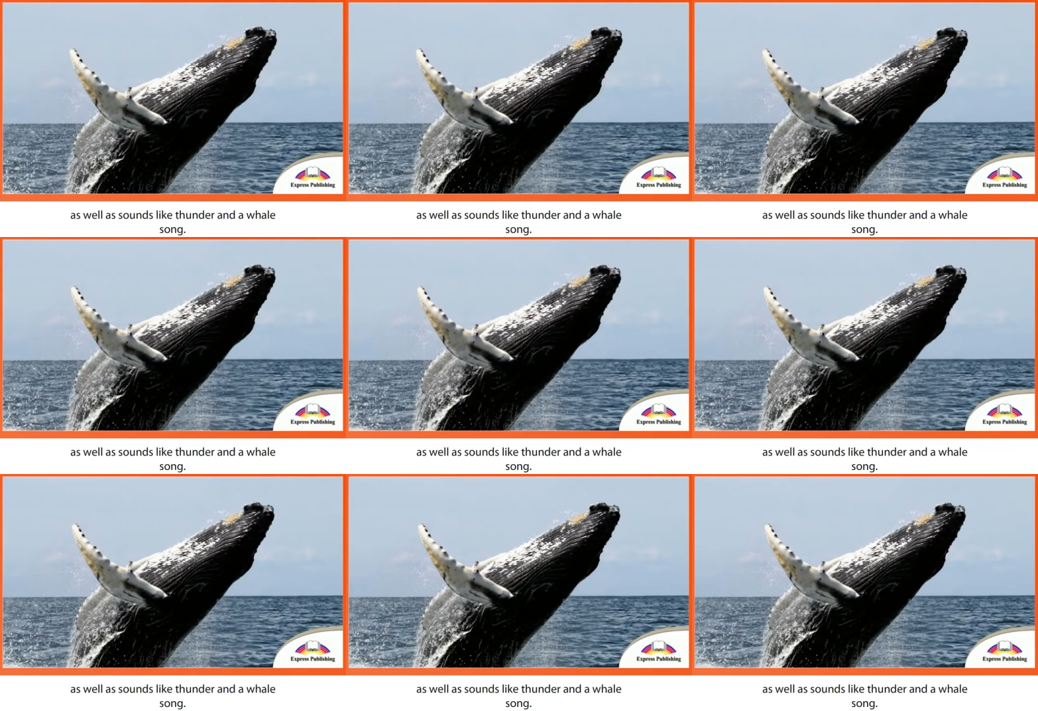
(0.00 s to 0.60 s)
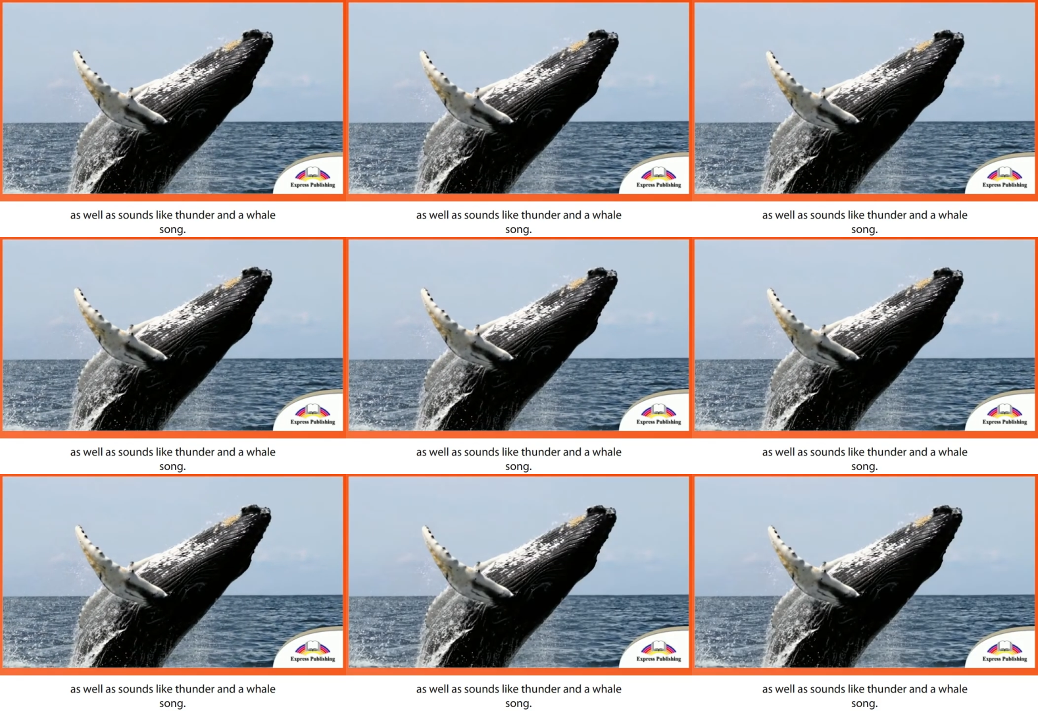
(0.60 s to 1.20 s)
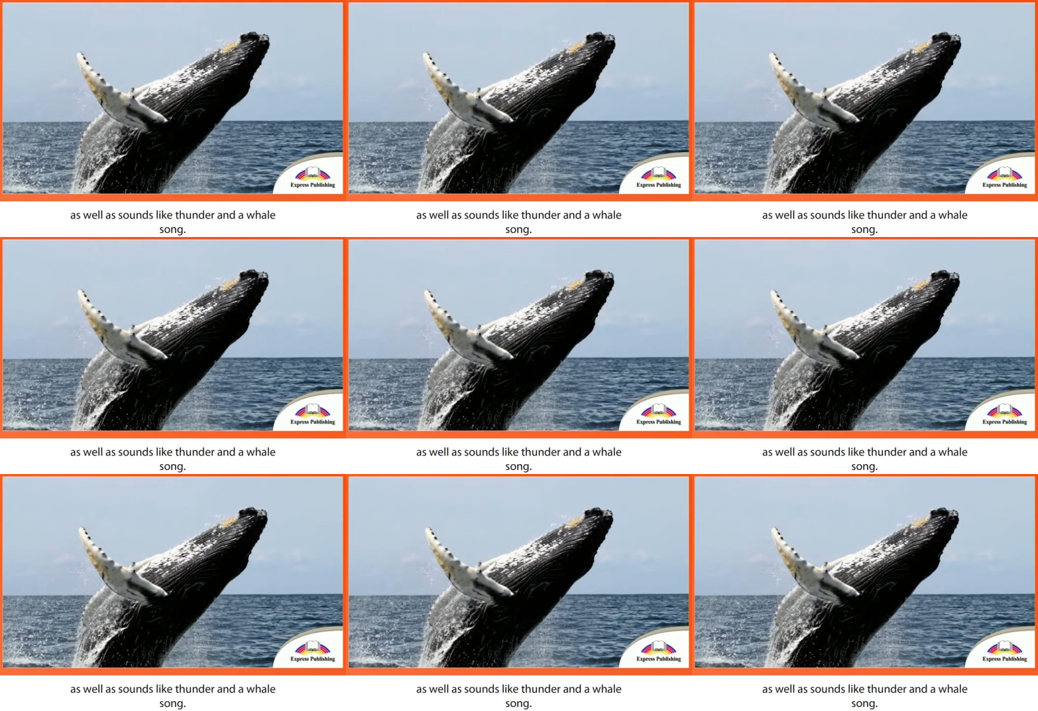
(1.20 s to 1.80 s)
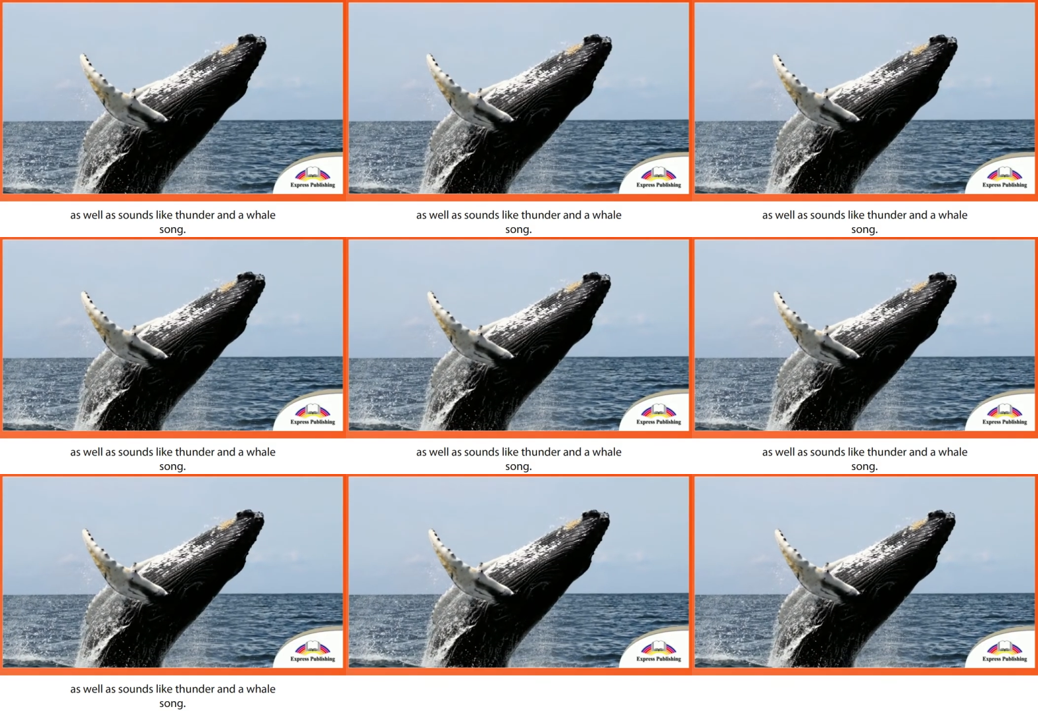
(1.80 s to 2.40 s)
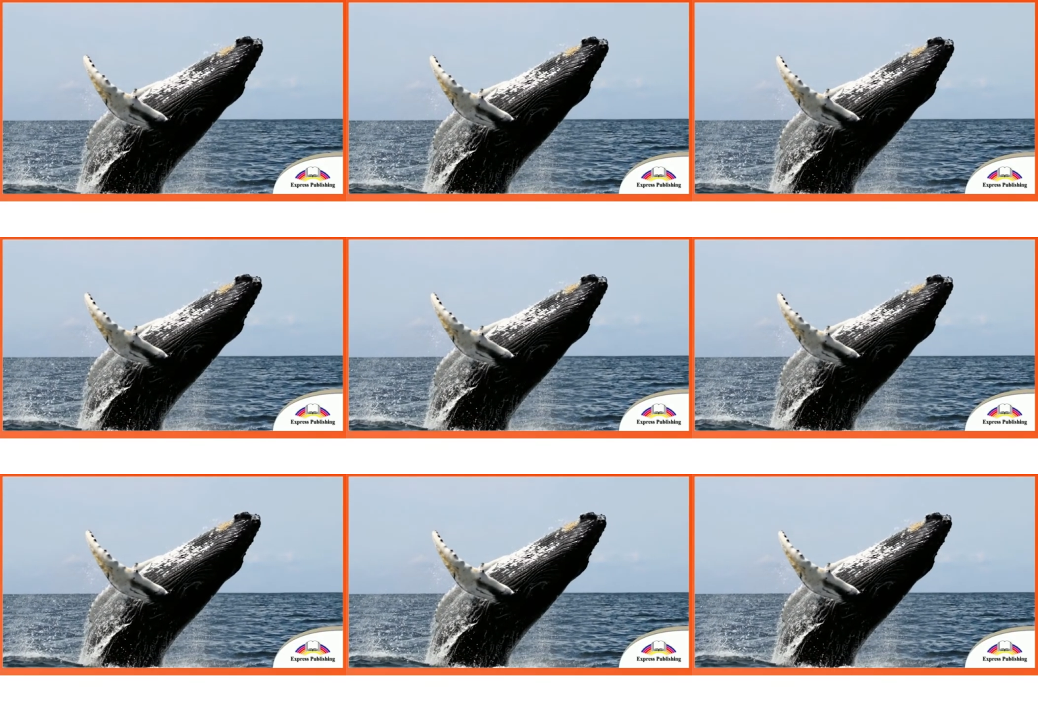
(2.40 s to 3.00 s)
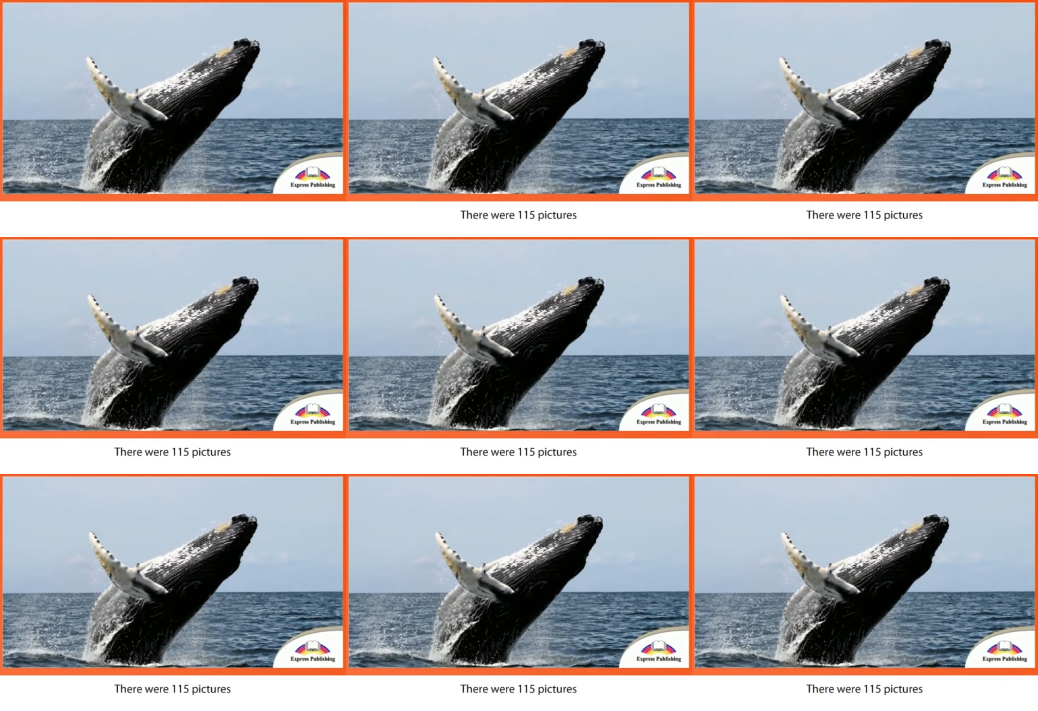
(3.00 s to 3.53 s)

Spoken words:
(no speaker visible)